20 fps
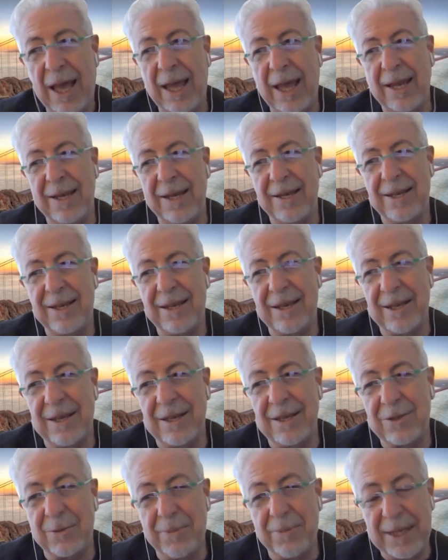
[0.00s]
and
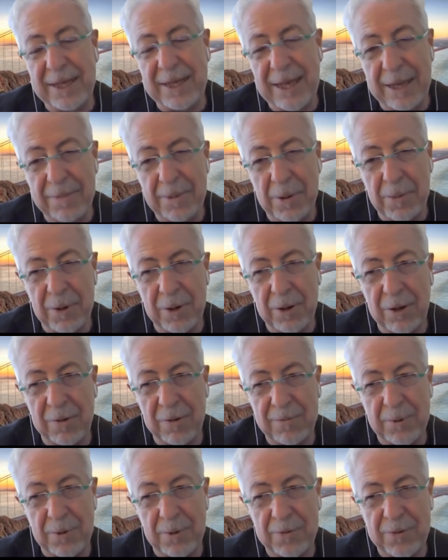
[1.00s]
to be capable
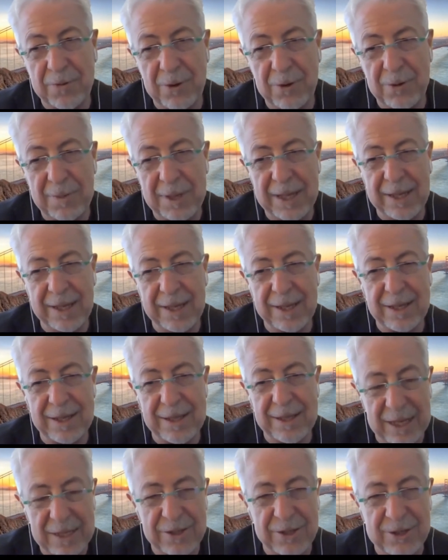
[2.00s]
of performing
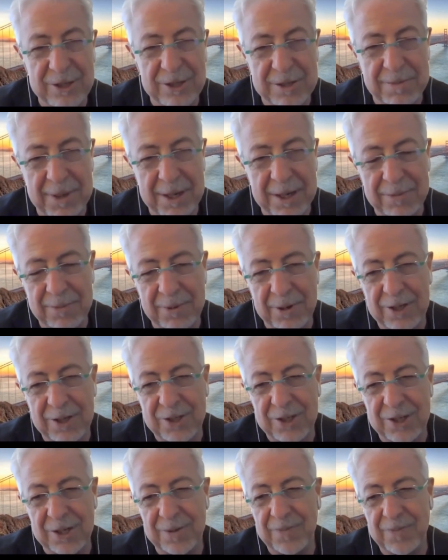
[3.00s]
dexterous
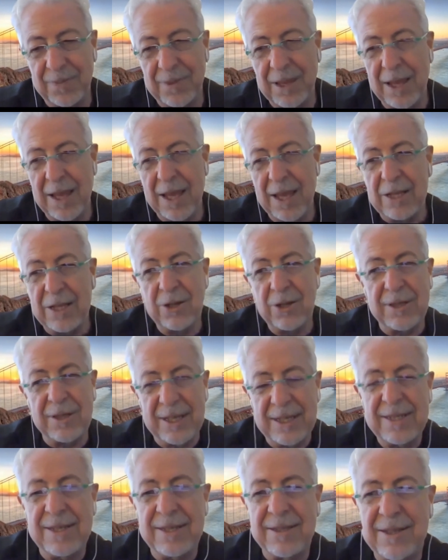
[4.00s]
manipulation. So
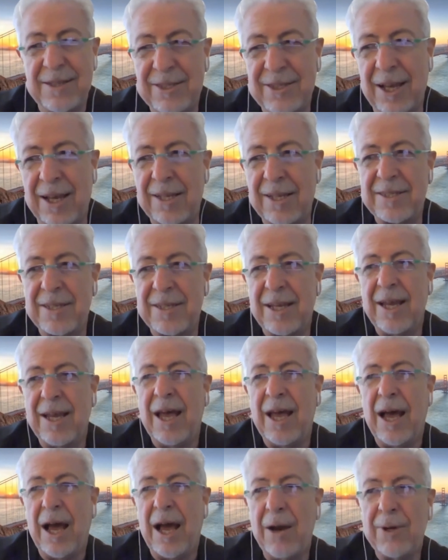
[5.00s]
this is the challenge.
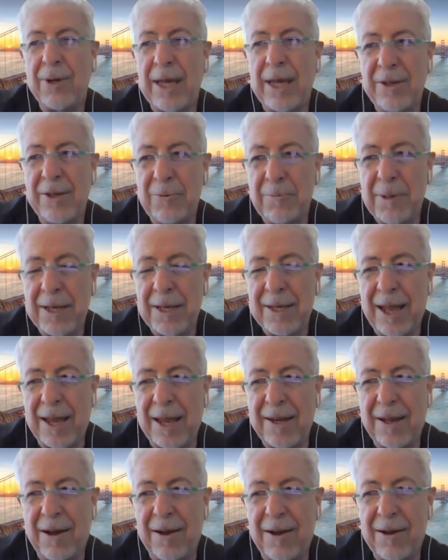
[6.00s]
How can you build
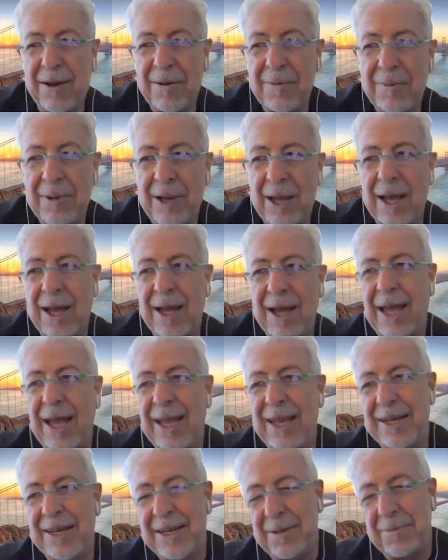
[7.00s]
an arm
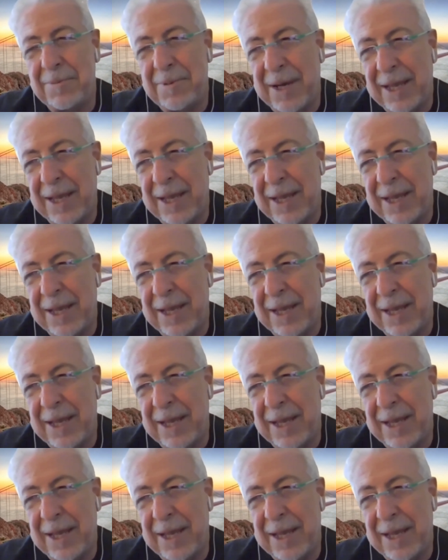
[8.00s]
and